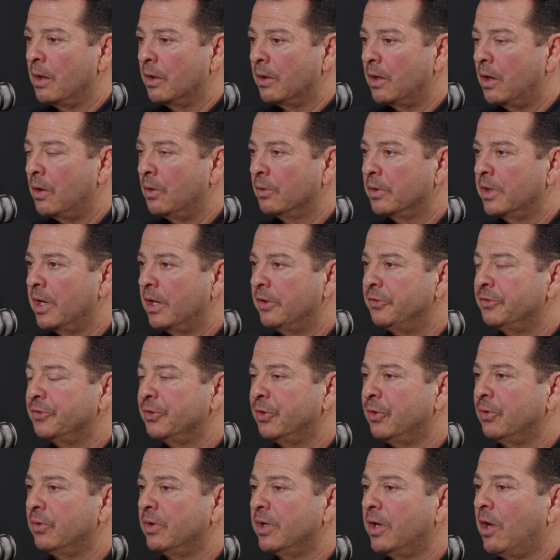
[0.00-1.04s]
Okay,
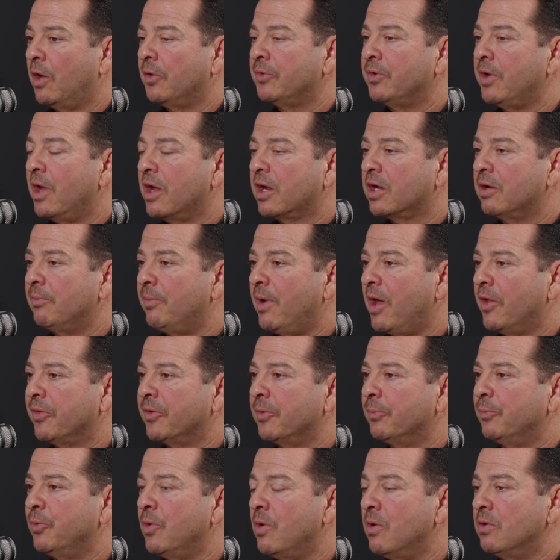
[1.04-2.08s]
certainly. I'll talk about
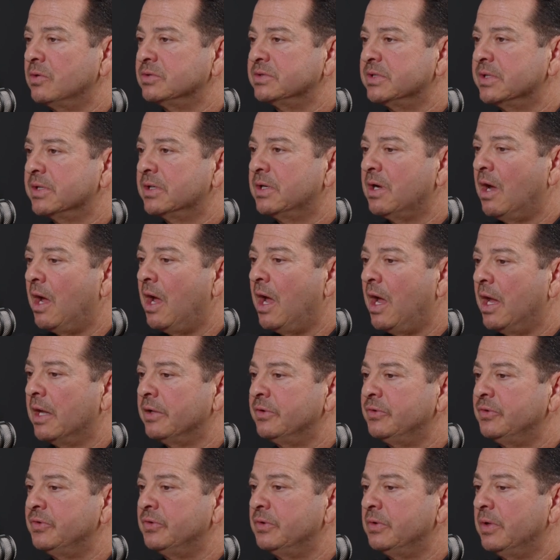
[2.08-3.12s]
the pros and
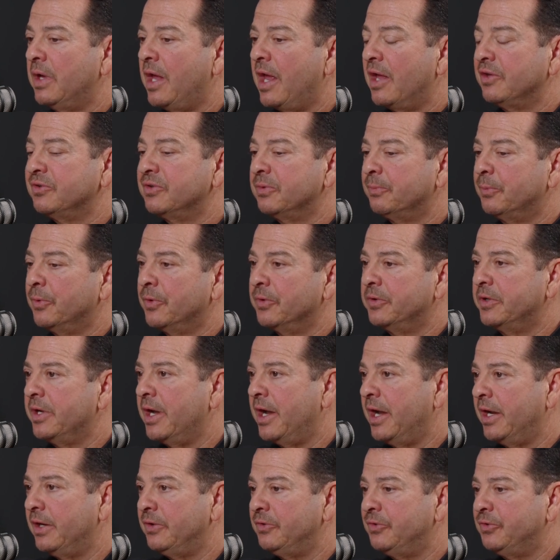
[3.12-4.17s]
cons as it
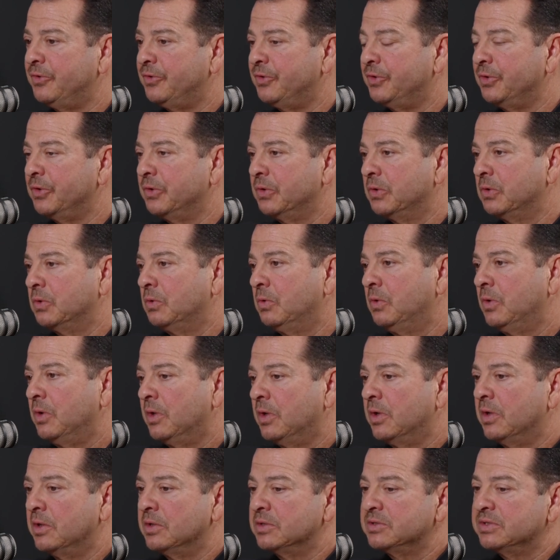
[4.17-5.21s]
pertains to
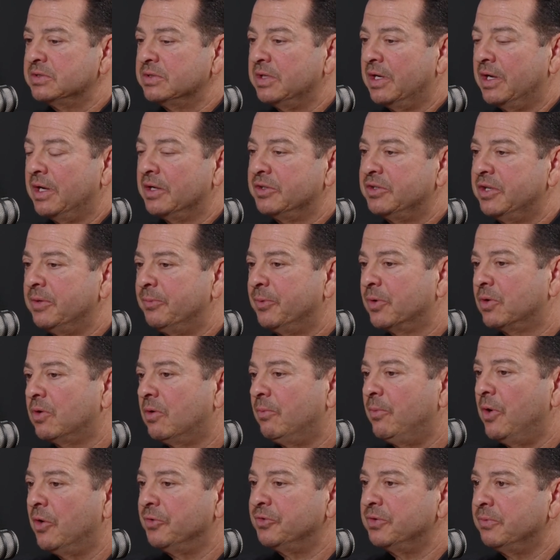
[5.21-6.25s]
typical
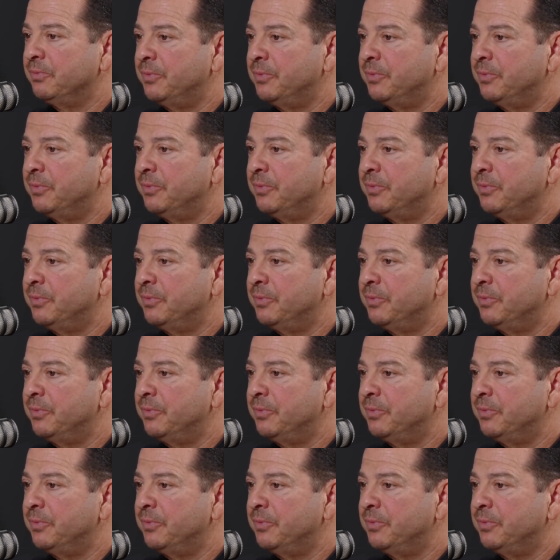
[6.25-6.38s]
motion